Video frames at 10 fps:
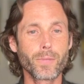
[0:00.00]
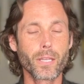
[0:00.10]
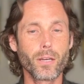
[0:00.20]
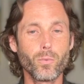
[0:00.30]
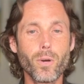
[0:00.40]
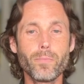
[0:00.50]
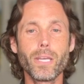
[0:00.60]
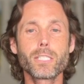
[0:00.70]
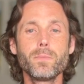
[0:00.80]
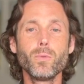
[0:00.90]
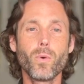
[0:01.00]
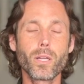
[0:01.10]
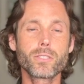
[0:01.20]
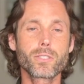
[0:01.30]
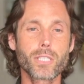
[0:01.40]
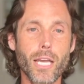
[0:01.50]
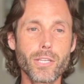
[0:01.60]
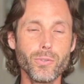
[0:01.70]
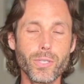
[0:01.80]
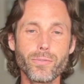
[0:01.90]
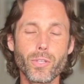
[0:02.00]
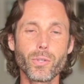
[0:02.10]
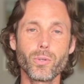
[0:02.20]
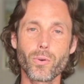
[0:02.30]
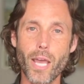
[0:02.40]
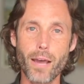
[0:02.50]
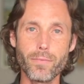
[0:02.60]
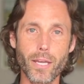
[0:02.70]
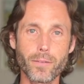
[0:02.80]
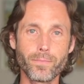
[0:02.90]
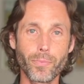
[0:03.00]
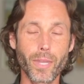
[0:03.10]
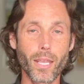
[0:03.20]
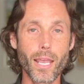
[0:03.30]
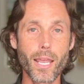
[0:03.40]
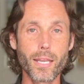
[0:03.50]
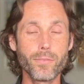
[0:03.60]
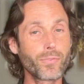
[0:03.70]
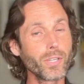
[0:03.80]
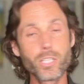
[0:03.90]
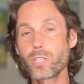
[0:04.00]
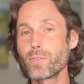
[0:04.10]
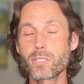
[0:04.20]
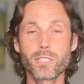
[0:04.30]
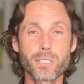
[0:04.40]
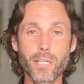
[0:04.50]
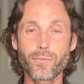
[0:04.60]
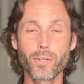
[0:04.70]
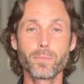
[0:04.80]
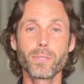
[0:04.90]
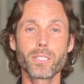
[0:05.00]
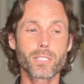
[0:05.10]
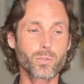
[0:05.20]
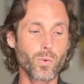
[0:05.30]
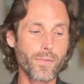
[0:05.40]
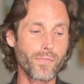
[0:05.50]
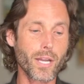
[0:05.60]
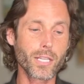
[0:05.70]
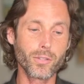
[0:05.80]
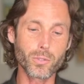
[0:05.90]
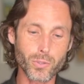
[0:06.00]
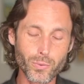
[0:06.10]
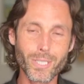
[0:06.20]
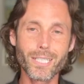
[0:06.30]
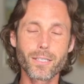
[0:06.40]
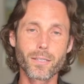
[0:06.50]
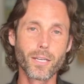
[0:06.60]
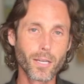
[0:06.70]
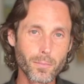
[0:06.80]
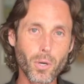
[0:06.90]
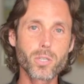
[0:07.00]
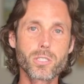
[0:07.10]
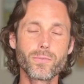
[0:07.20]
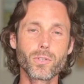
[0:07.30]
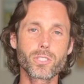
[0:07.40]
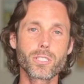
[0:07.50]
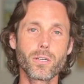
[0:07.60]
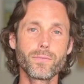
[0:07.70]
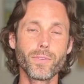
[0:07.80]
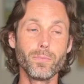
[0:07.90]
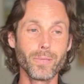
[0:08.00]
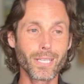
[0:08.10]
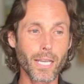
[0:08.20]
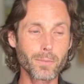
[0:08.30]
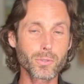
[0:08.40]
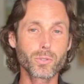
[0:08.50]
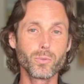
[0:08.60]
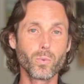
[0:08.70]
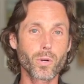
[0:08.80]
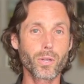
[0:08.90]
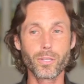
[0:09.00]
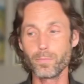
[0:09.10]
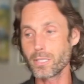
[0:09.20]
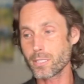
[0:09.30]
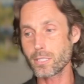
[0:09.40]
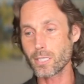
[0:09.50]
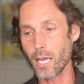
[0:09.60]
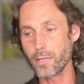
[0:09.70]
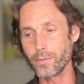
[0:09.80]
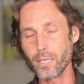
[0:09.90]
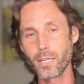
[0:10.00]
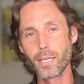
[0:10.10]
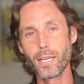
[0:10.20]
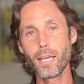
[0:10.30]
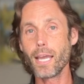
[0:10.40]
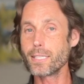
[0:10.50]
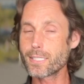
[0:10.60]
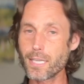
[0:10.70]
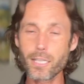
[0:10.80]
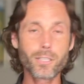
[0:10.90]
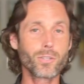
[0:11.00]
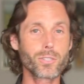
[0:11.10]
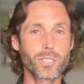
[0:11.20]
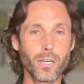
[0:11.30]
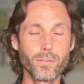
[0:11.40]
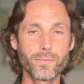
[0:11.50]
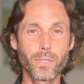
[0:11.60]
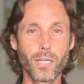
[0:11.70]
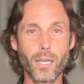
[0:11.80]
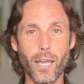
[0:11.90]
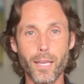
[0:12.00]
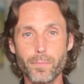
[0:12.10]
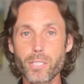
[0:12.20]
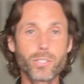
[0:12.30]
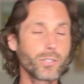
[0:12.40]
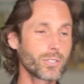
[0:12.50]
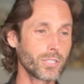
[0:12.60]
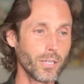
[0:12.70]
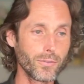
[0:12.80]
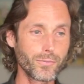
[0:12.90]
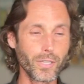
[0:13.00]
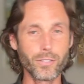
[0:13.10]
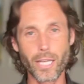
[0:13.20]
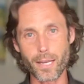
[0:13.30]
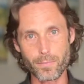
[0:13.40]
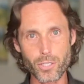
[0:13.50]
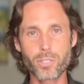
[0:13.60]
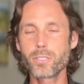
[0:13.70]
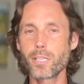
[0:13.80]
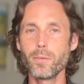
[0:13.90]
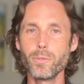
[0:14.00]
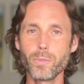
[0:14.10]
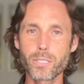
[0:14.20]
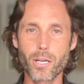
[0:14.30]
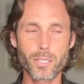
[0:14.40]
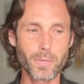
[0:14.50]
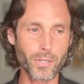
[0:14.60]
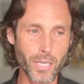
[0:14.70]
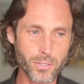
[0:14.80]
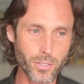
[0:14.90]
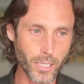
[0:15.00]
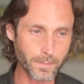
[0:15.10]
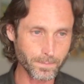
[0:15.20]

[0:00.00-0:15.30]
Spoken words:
want to sign you even though you don't have that? And for each of us, it's different, but this is why finding those unique parts of yourself and being able to work on the business side of it and selling yourself and pitching yourself and that mission statement we talked about yesterday,